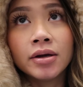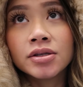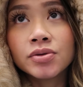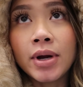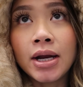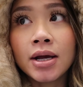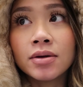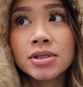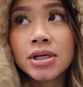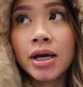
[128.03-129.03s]
It's raining
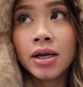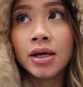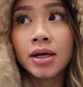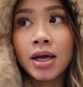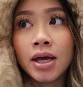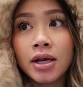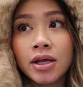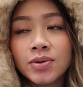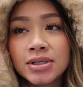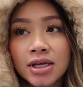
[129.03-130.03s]
outside again.
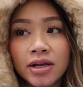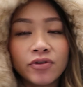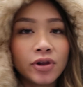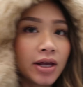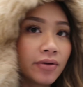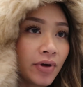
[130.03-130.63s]
It was sunny for like